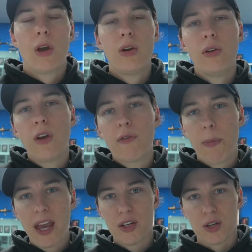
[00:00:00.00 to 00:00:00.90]
You have to have
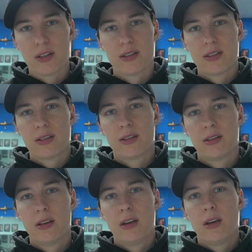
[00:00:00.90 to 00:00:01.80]
patience.
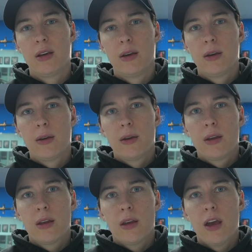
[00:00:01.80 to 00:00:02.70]

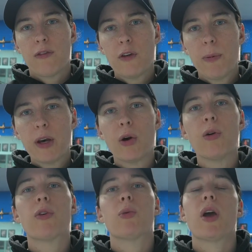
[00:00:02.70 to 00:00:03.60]
If you've been
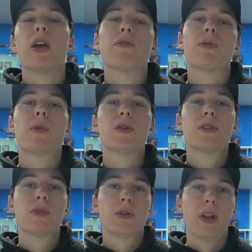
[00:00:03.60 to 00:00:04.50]
overweight for most
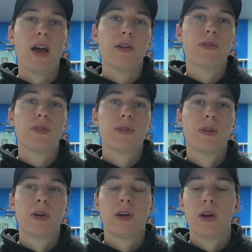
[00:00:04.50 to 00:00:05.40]
of your life,
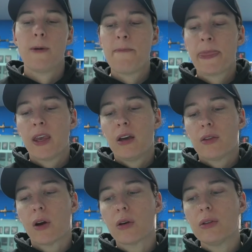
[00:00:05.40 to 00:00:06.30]

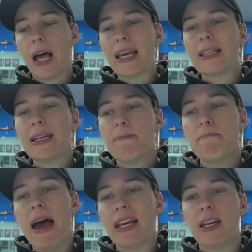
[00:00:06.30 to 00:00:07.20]
there are likely
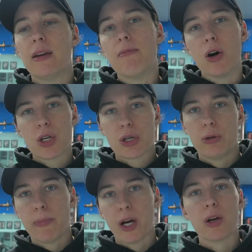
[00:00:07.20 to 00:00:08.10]
many emotional
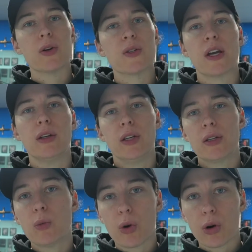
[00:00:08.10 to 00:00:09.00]
barriers that you need
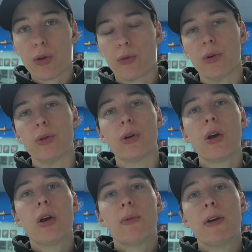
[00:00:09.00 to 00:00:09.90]
to work through
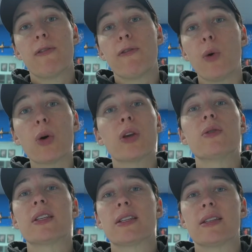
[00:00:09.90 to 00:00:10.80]
before you
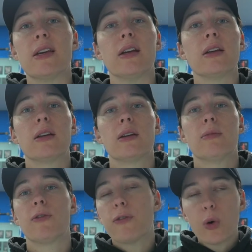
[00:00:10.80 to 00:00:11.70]
succeed,
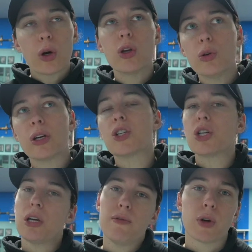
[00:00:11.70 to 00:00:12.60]
before you
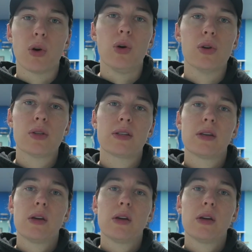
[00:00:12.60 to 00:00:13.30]
achieve your goals.